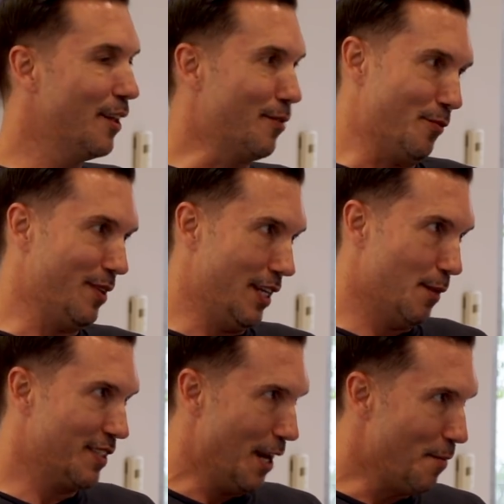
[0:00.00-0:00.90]
They were really
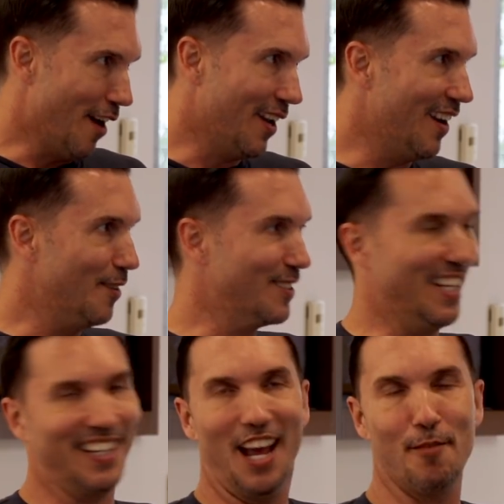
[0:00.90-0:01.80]
upset about it, and I was
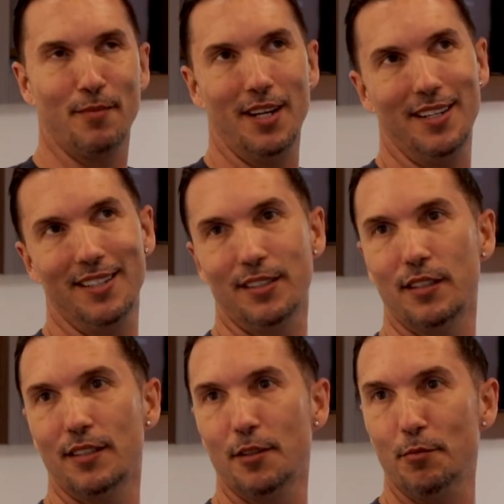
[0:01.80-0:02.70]
like, I'm gonna
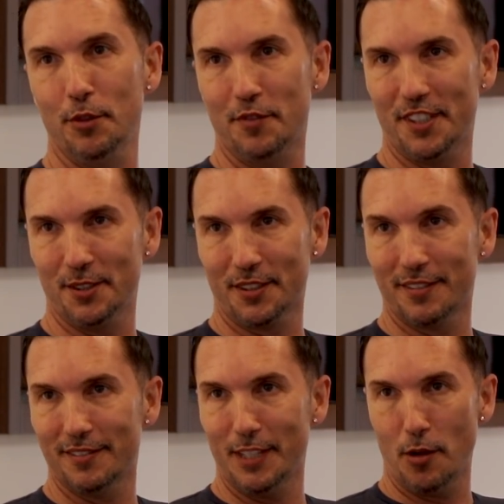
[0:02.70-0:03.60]
move to
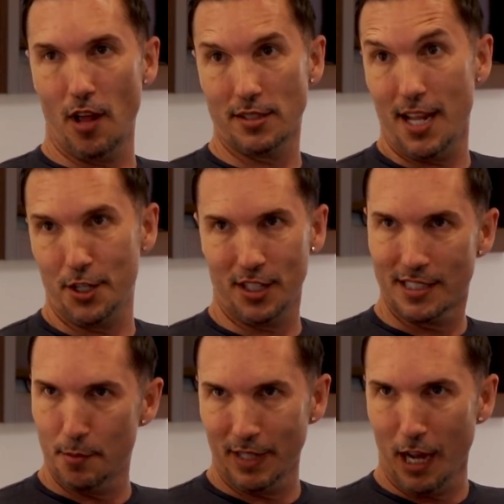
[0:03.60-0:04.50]
Los
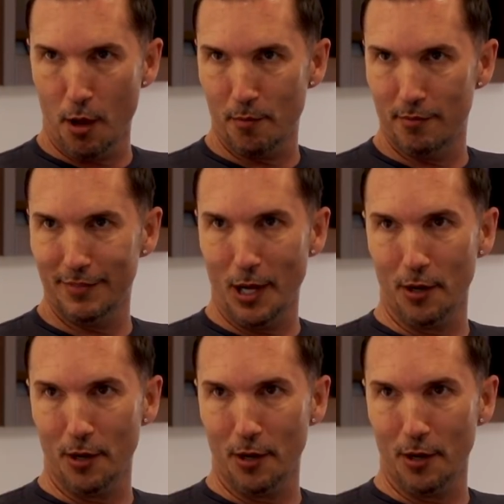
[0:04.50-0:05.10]
Angeles and become